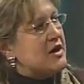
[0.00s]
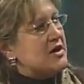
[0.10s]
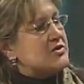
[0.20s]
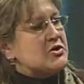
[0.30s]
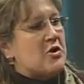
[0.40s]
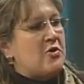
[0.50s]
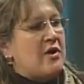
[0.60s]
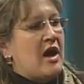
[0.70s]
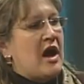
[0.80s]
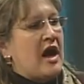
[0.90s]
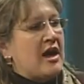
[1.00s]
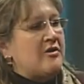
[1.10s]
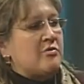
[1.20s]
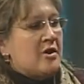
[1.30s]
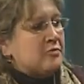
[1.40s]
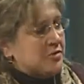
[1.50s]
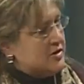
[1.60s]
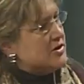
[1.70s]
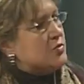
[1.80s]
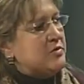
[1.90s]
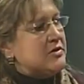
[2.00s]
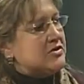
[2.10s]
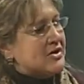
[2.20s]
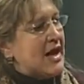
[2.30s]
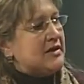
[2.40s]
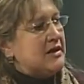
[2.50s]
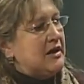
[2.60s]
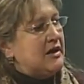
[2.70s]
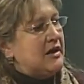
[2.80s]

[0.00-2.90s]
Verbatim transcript: So I grew up with this woman, Jackie,